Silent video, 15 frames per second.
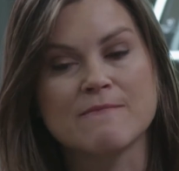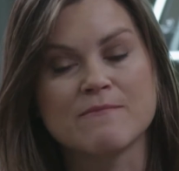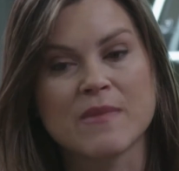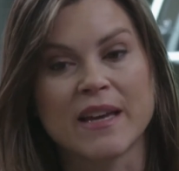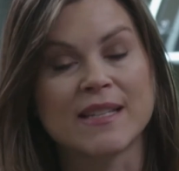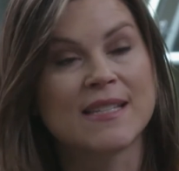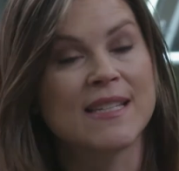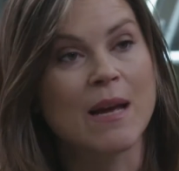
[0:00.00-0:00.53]

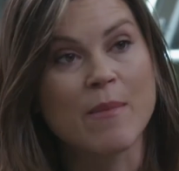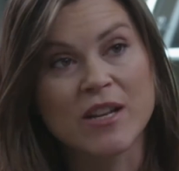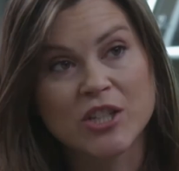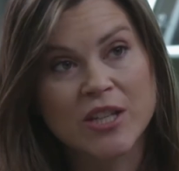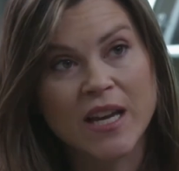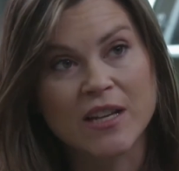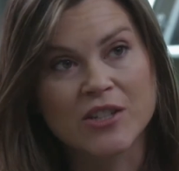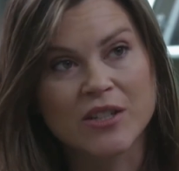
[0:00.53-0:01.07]
like STEM
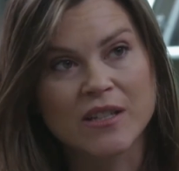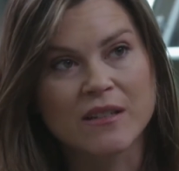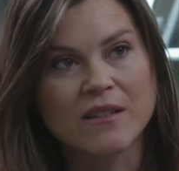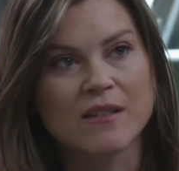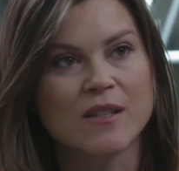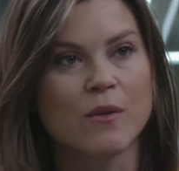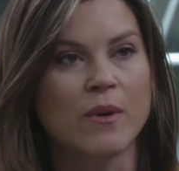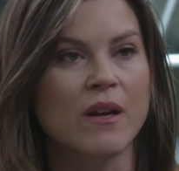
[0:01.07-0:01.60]
education,
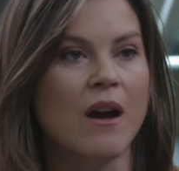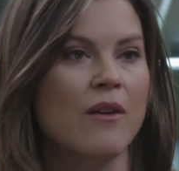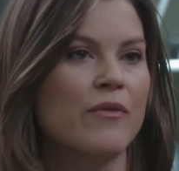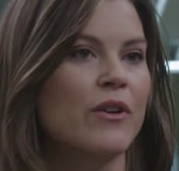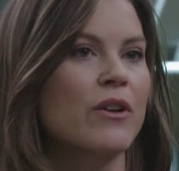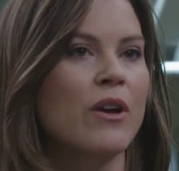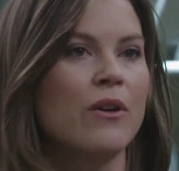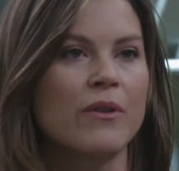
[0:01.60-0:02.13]
and so we offer
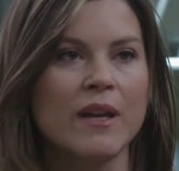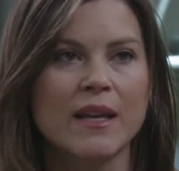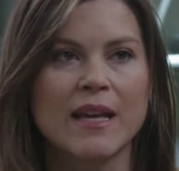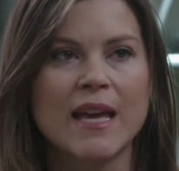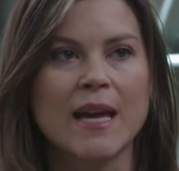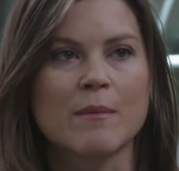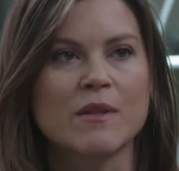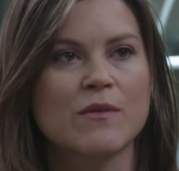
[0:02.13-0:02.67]
coding
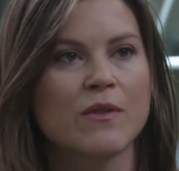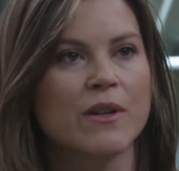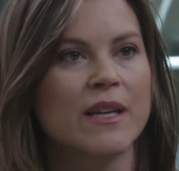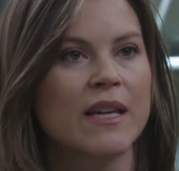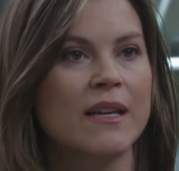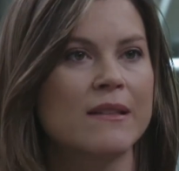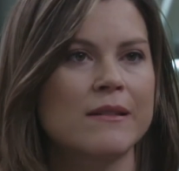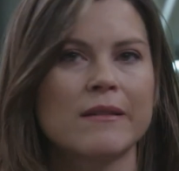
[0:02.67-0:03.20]
camps for
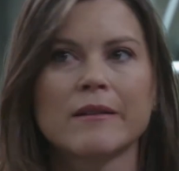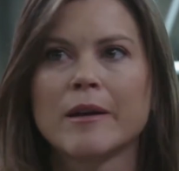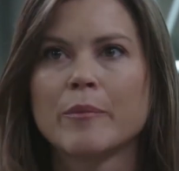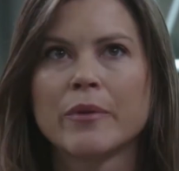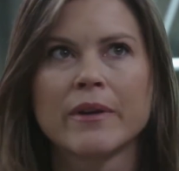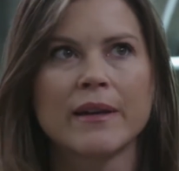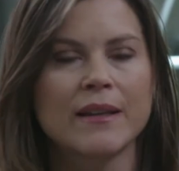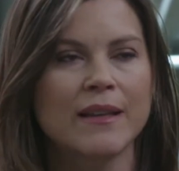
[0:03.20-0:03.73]
kids
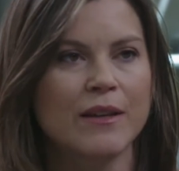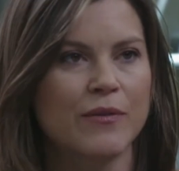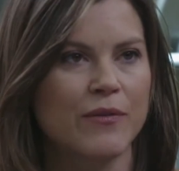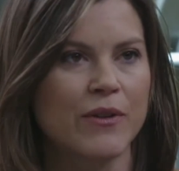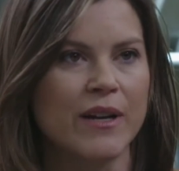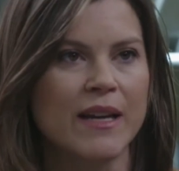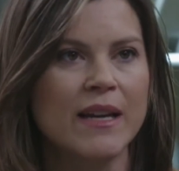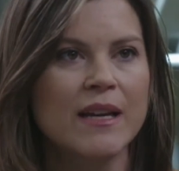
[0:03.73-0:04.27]
completely
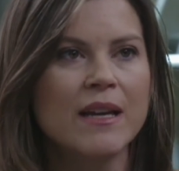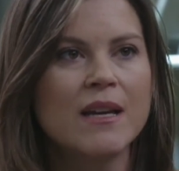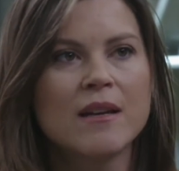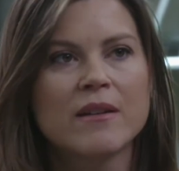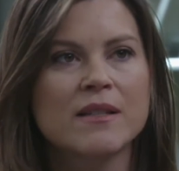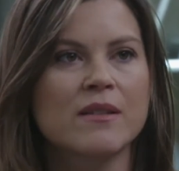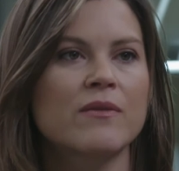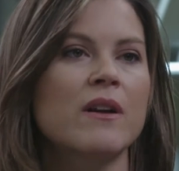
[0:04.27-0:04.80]
free,
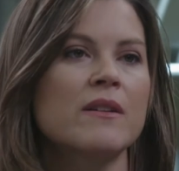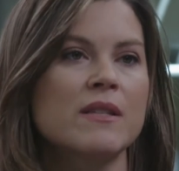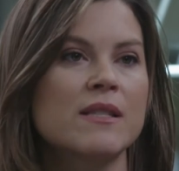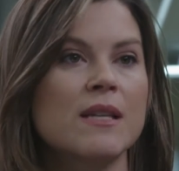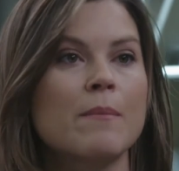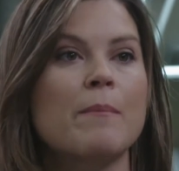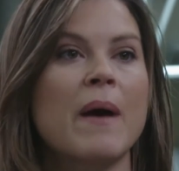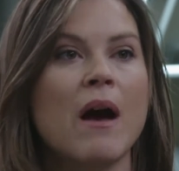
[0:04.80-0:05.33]
because for us it's
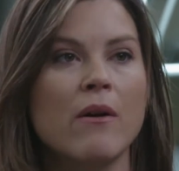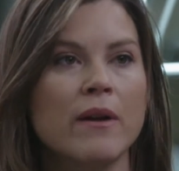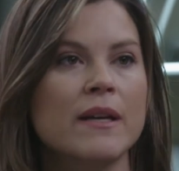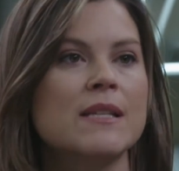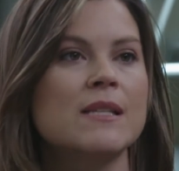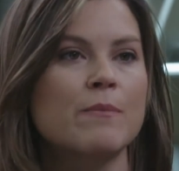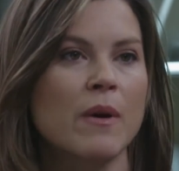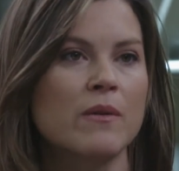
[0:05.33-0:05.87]
about
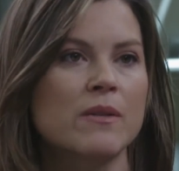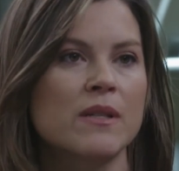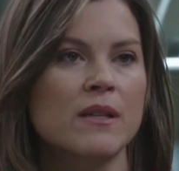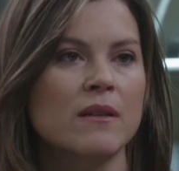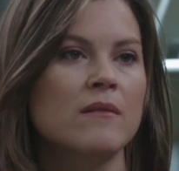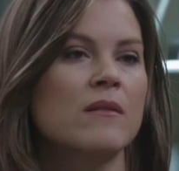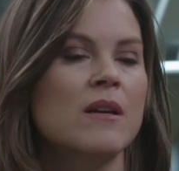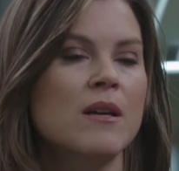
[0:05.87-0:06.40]

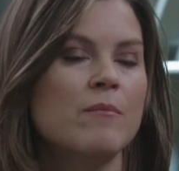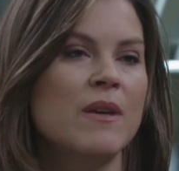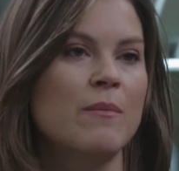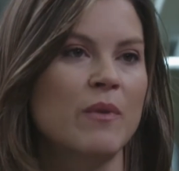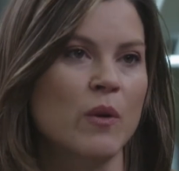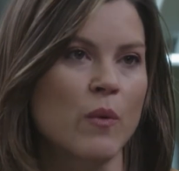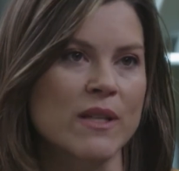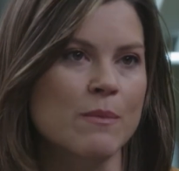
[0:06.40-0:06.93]
exposing
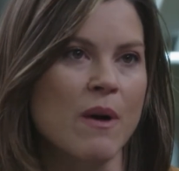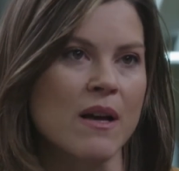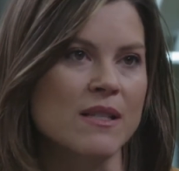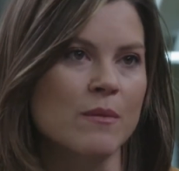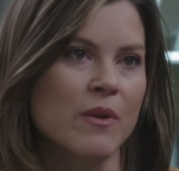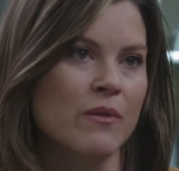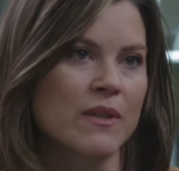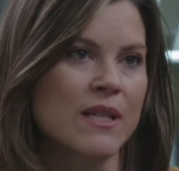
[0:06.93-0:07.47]
people to what's
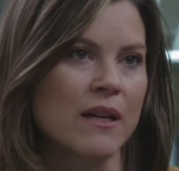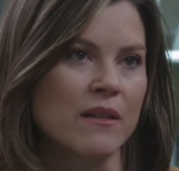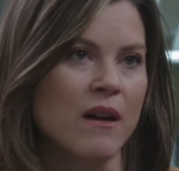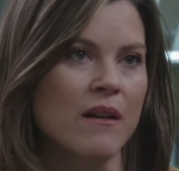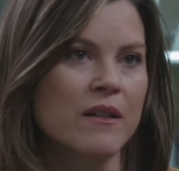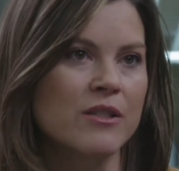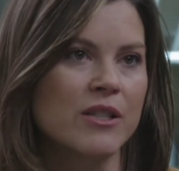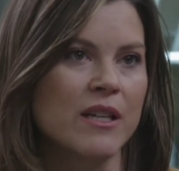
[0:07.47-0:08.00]
possible with
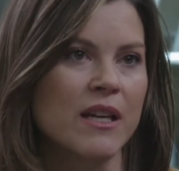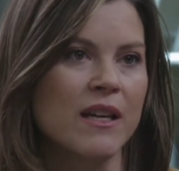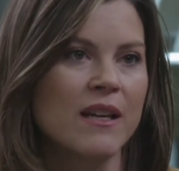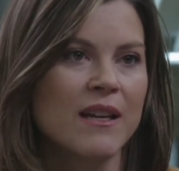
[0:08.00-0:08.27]
technology,